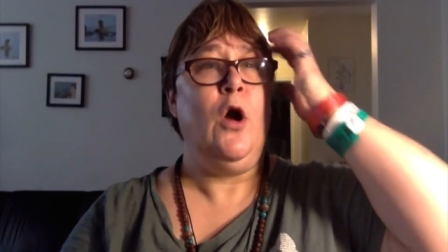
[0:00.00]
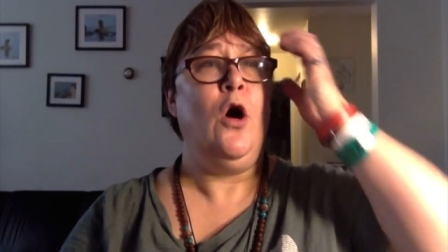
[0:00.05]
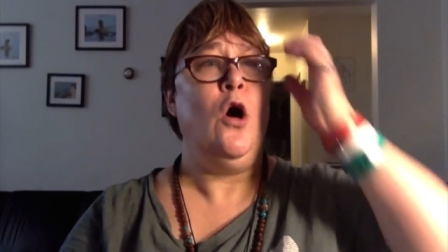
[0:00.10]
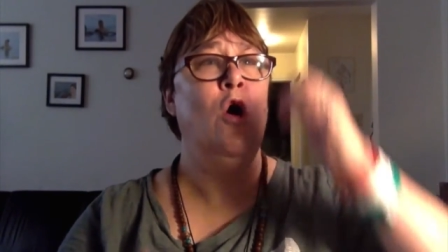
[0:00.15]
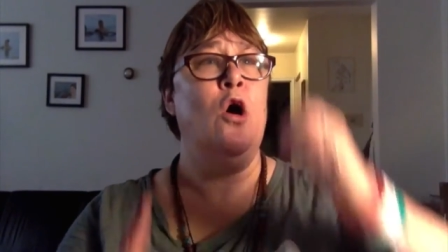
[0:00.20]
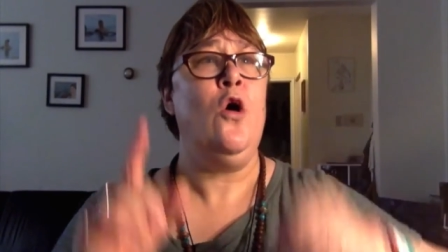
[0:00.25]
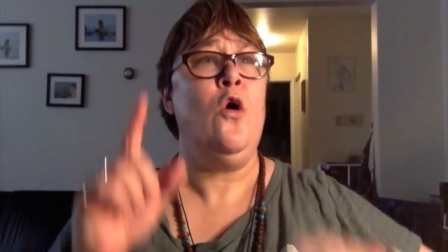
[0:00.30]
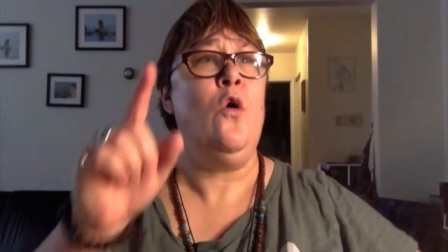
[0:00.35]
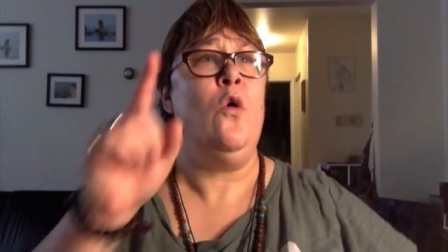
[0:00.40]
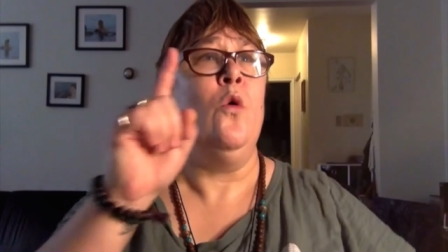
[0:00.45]

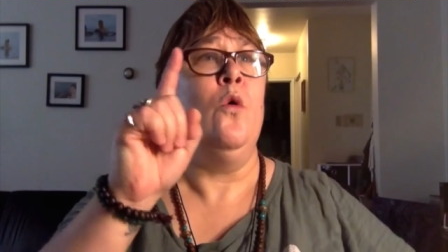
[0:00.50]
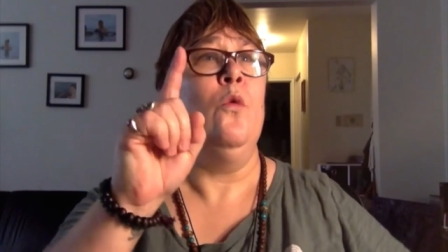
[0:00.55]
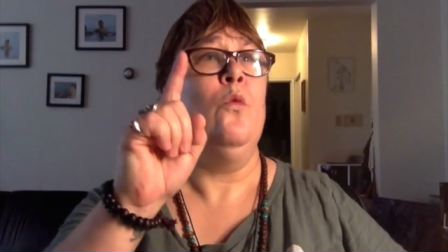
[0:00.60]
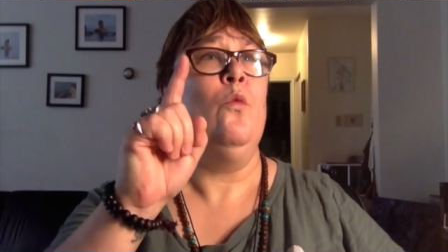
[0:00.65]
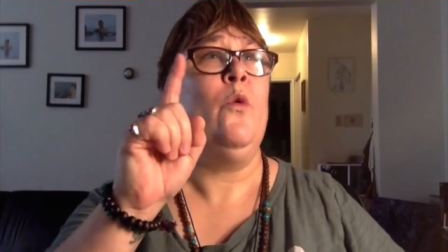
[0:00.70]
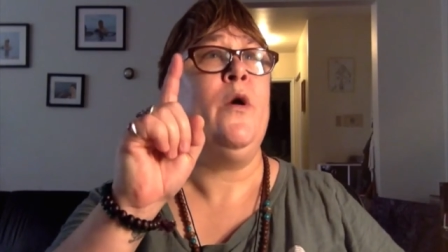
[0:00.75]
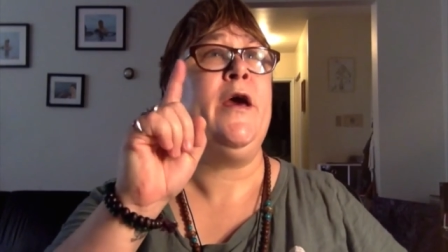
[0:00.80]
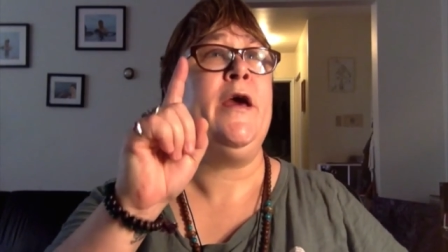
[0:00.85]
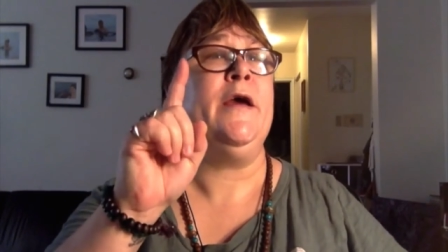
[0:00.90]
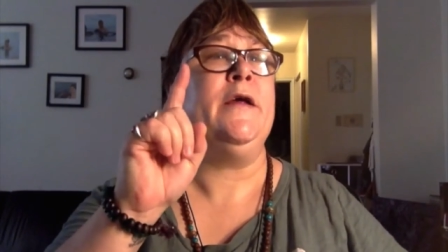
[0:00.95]
Oh,
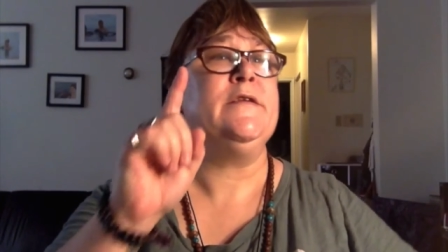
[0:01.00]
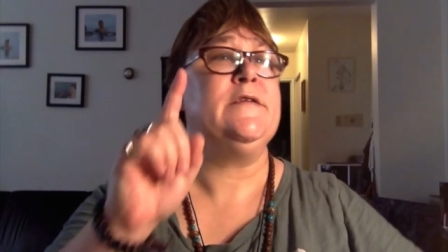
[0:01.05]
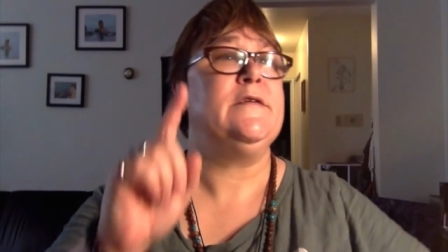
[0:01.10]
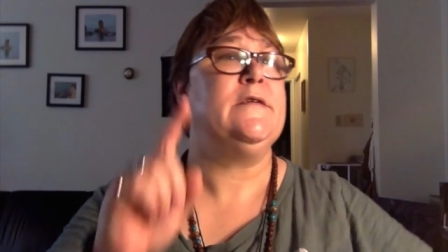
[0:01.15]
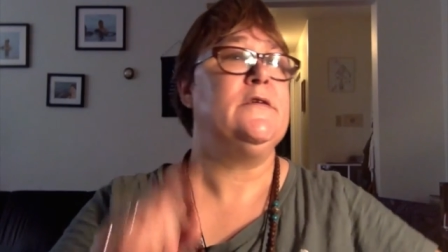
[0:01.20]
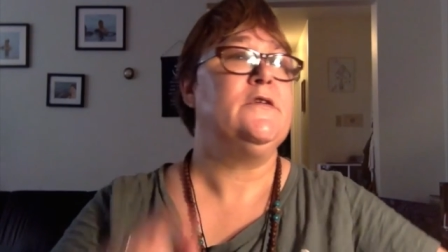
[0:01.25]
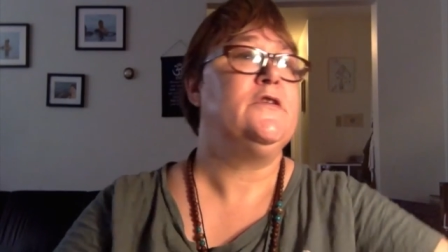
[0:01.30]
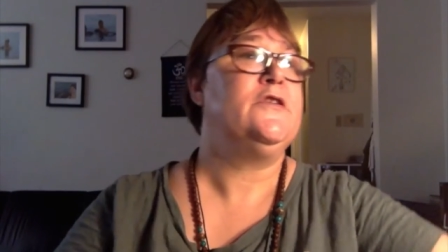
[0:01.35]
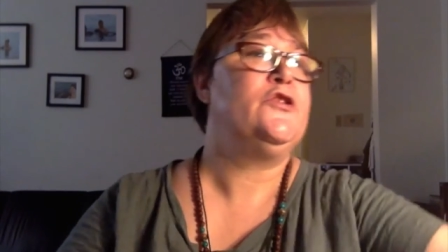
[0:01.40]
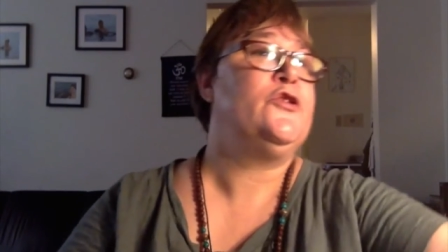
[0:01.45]
wait,
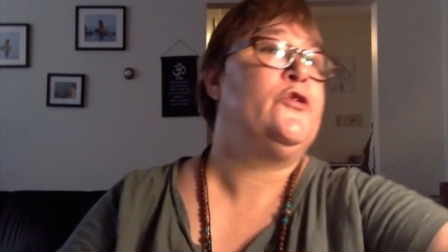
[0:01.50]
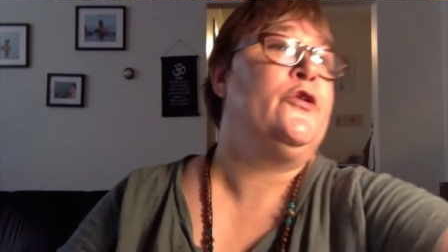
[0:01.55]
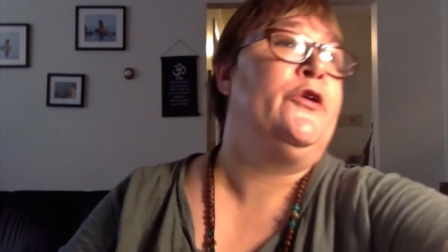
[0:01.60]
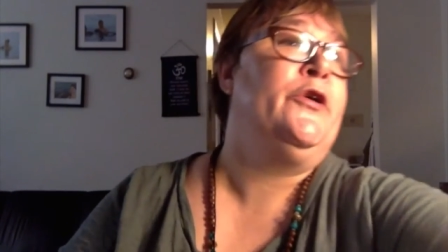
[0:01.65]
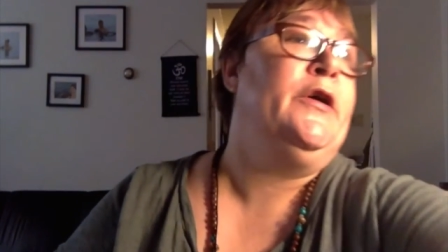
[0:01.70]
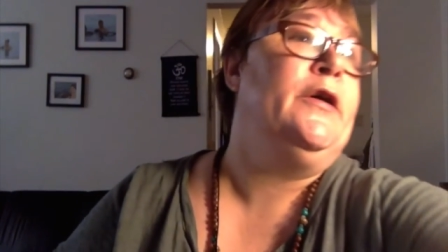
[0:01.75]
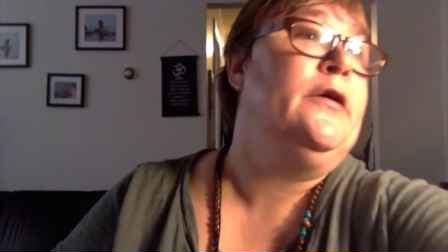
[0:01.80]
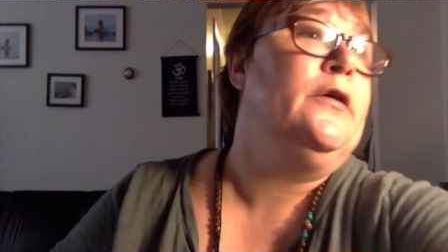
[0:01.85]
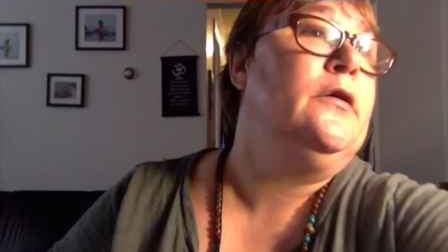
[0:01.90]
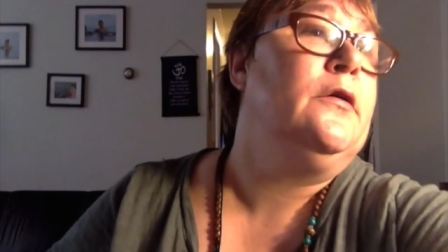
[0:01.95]

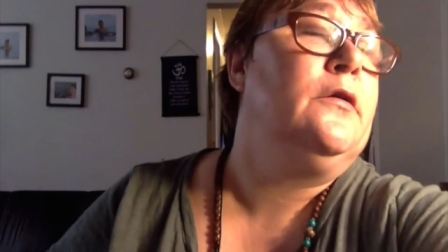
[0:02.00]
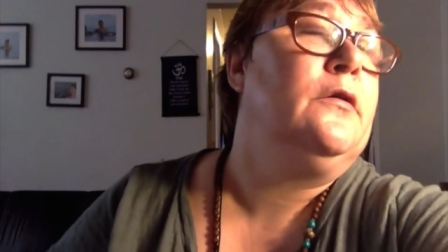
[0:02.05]
sorry.